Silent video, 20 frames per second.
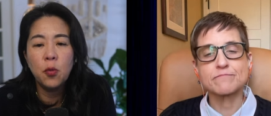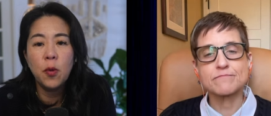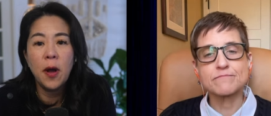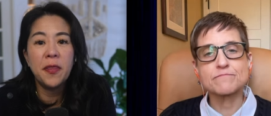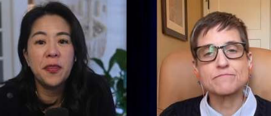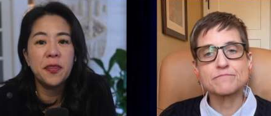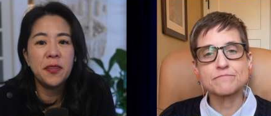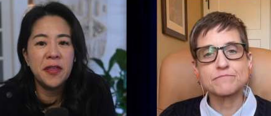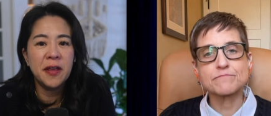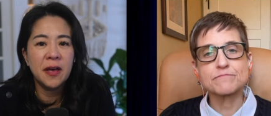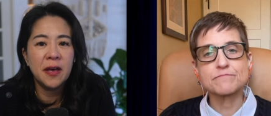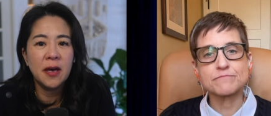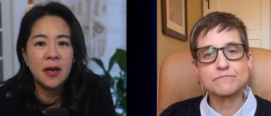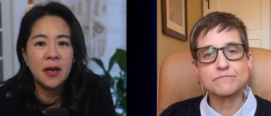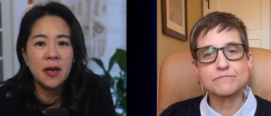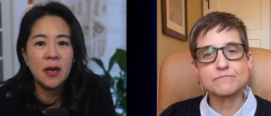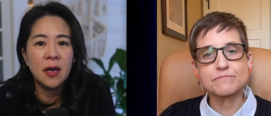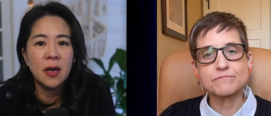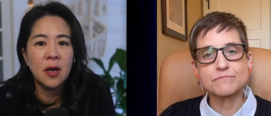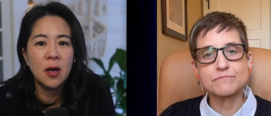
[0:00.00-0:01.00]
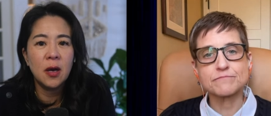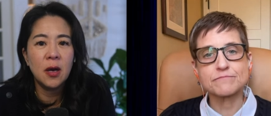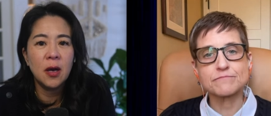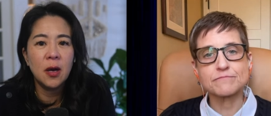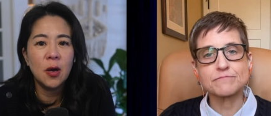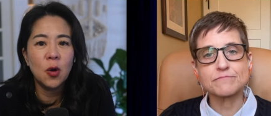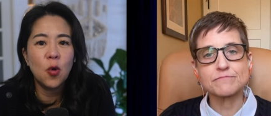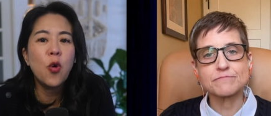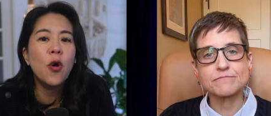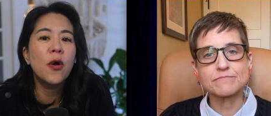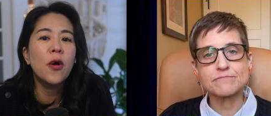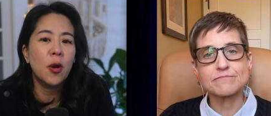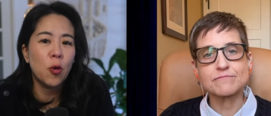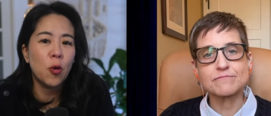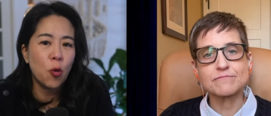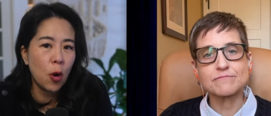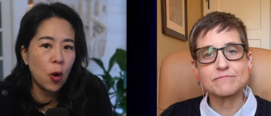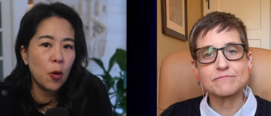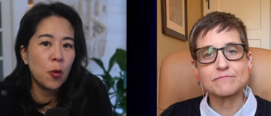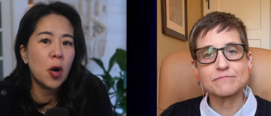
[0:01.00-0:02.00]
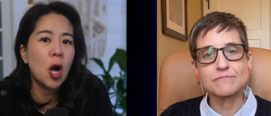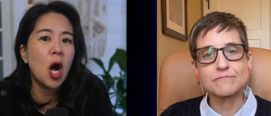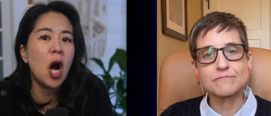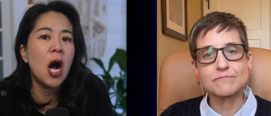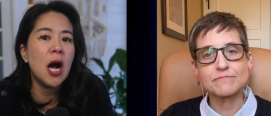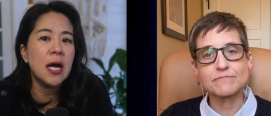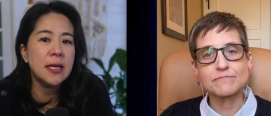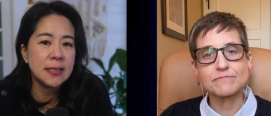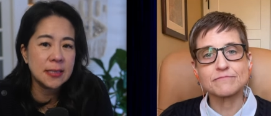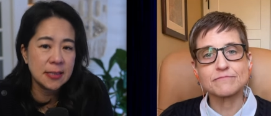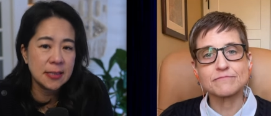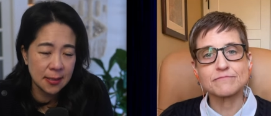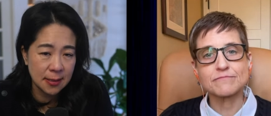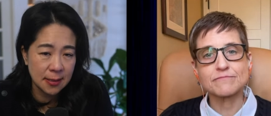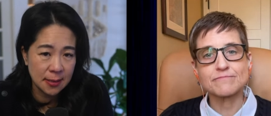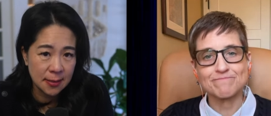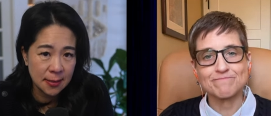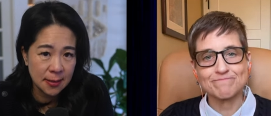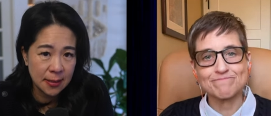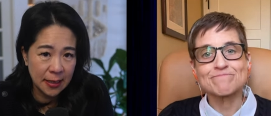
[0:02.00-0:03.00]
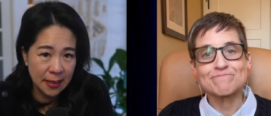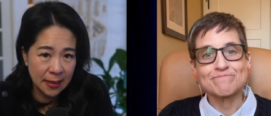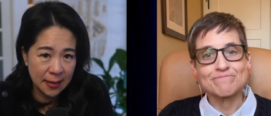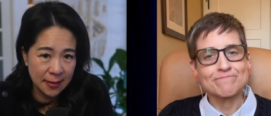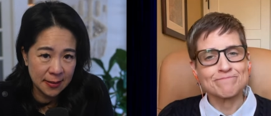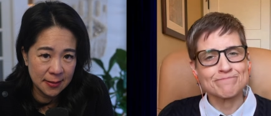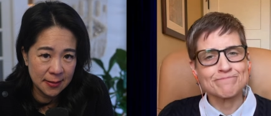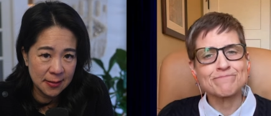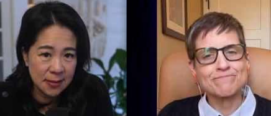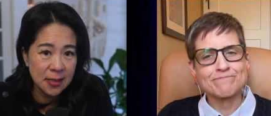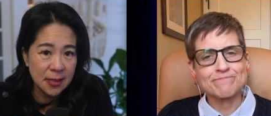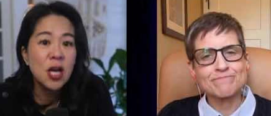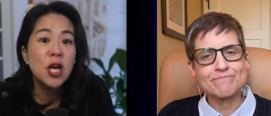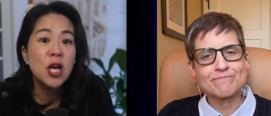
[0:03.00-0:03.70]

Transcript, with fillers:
Speaker 1: what the quote unquote cost is